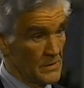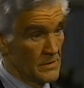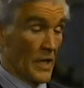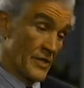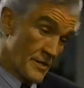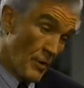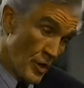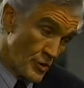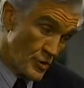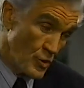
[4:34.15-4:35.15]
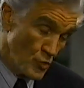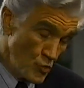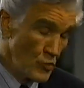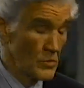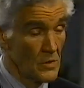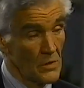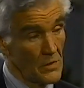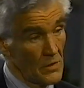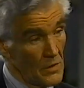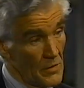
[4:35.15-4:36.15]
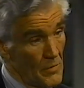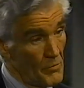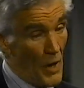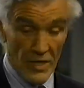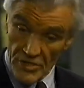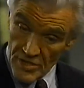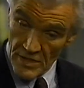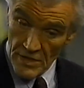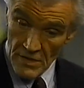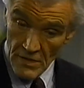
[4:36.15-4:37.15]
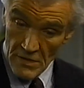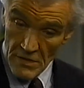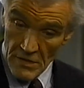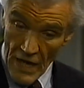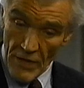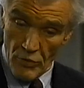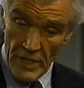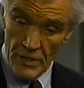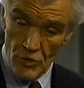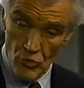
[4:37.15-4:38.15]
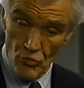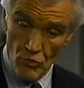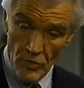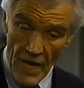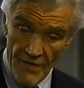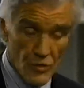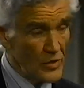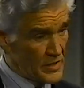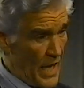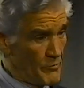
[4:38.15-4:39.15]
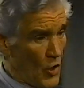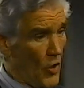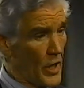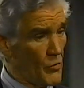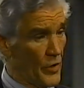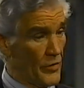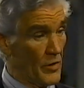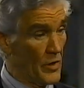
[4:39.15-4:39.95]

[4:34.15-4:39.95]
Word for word: Not as smart as you, but I really do have a good time talking with her.